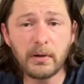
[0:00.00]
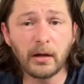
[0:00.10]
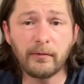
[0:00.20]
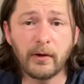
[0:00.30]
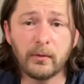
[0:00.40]

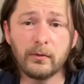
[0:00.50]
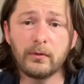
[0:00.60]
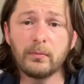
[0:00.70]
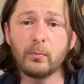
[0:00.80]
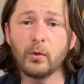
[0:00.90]
Plug
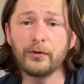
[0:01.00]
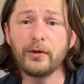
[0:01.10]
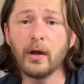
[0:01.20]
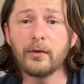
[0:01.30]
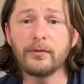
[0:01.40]
phones was
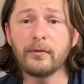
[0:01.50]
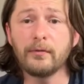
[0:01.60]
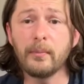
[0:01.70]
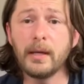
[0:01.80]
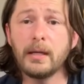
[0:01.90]
the answer
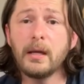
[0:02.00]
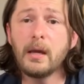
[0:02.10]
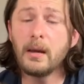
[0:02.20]
for me,